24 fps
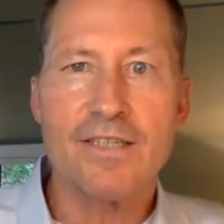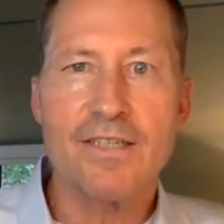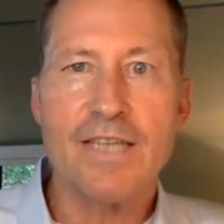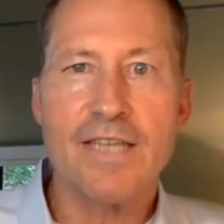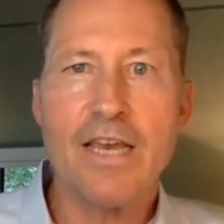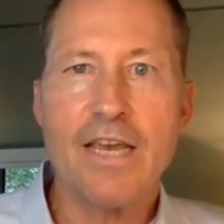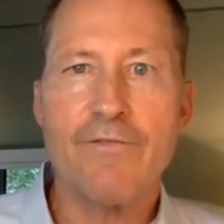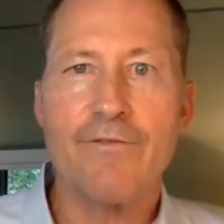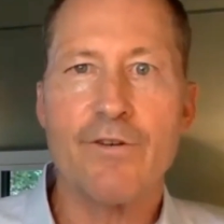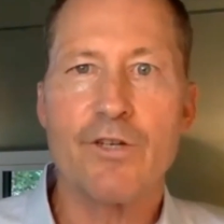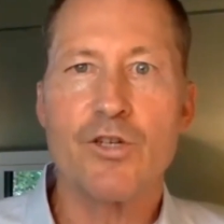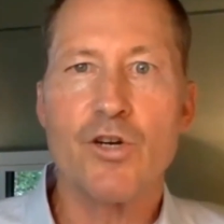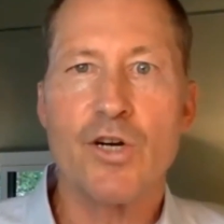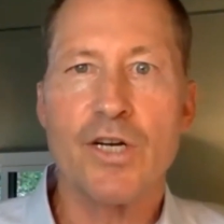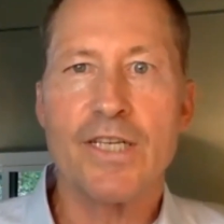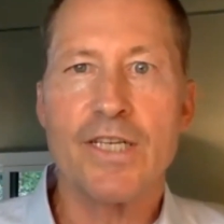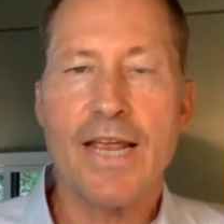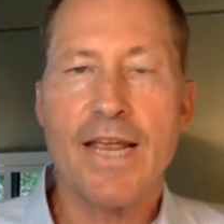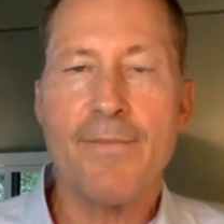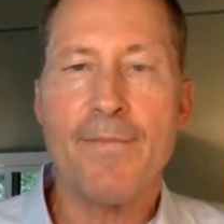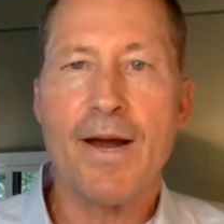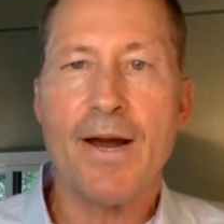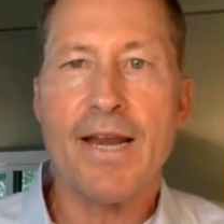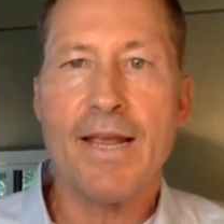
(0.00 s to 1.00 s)
Thank you for joining
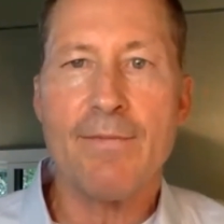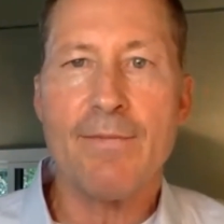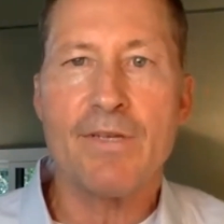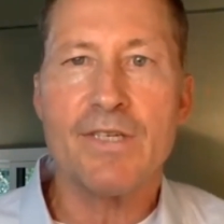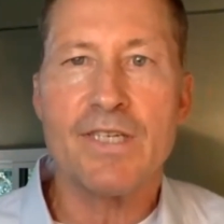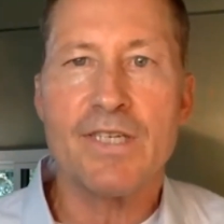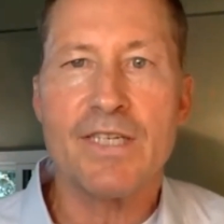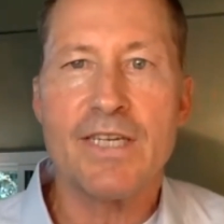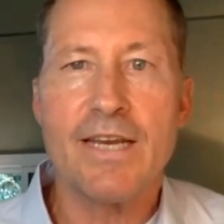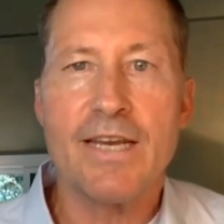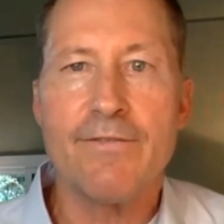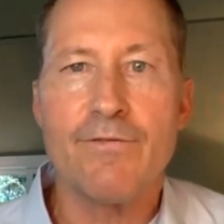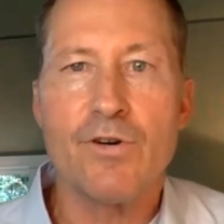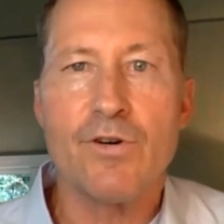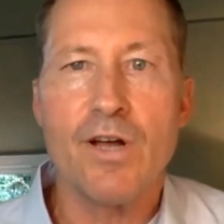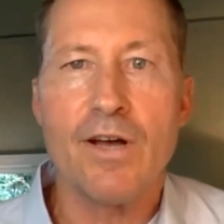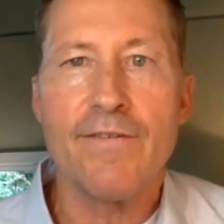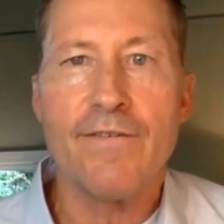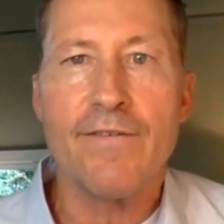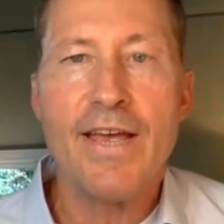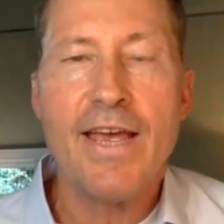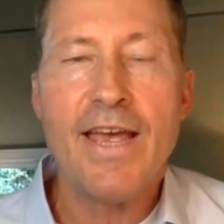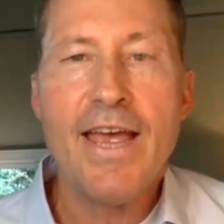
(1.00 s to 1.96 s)
today. My name is Steve Rudolph.